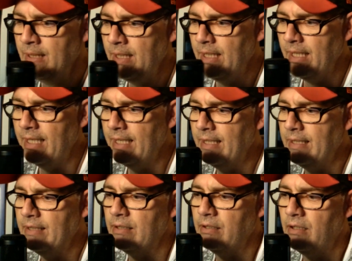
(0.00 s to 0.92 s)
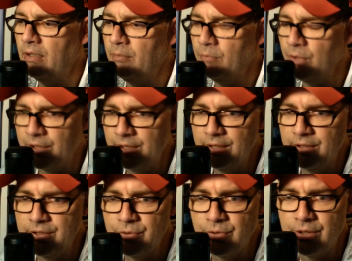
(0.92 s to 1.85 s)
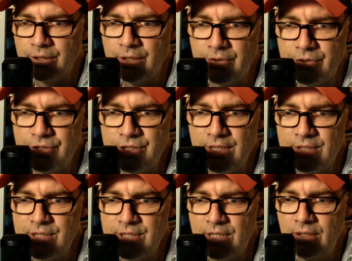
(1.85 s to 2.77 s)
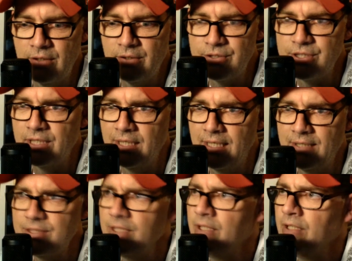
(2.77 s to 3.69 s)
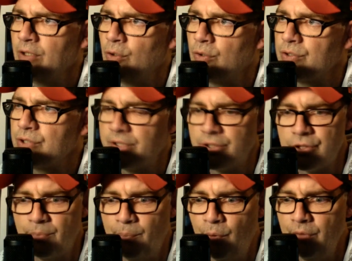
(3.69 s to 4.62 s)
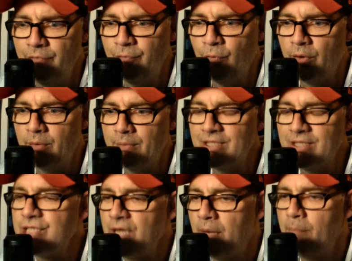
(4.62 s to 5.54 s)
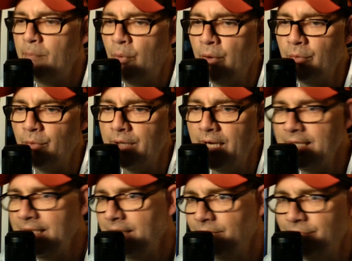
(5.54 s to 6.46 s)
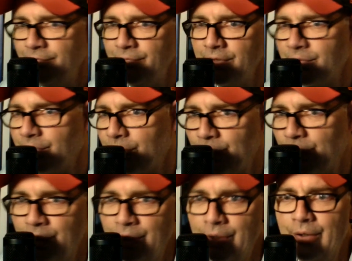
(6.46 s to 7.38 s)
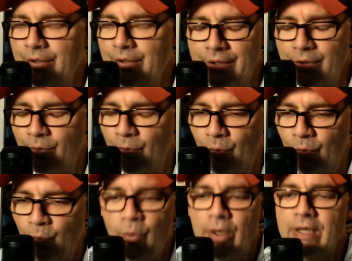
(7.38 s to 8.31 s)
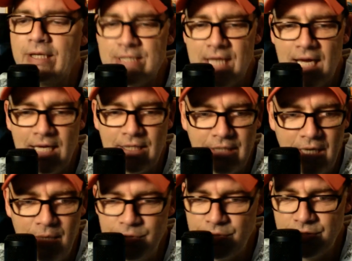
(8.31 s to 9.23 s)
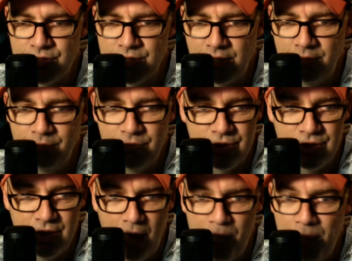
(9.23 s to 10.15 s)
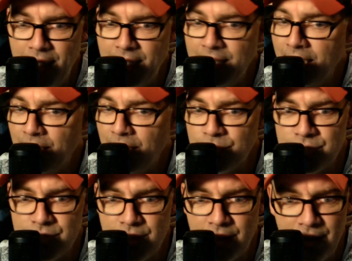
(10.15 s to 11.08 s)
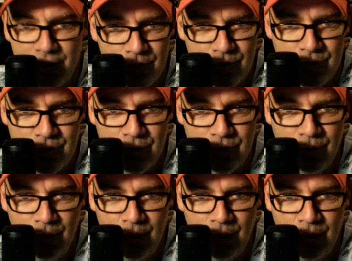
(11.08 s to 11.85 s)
And I'm looking into doing another CSL or CLS course leader support for them at some point when I can figure out, you know, what exactly I'm doing because I'm just not banging houses like I used to. Yeah.